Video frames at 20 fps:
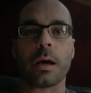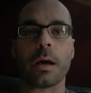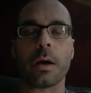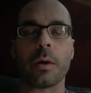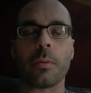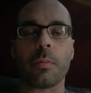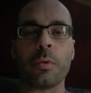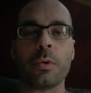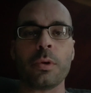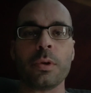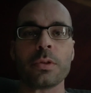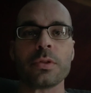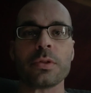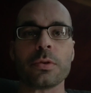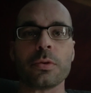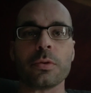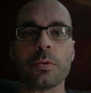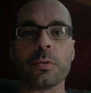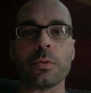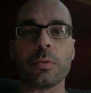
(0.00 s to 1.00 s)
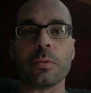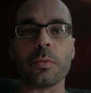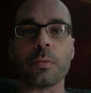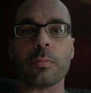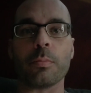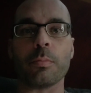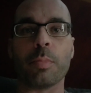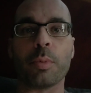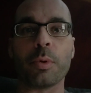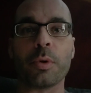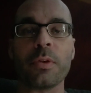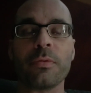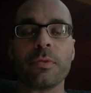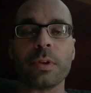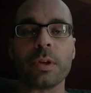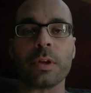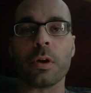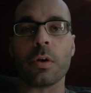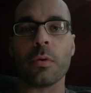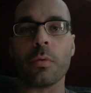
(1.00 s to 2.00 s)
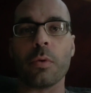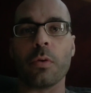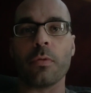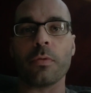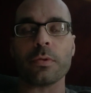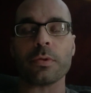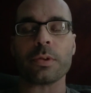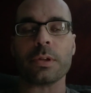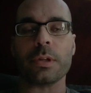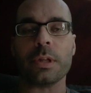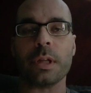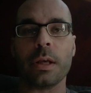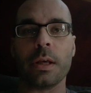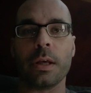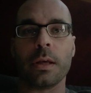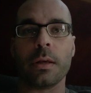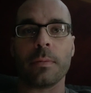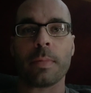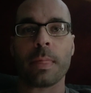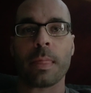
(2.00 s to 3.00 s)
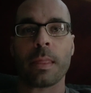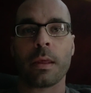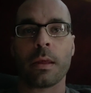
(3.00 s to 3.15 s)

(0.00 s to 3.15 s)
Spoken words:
I wanted to briefly go over today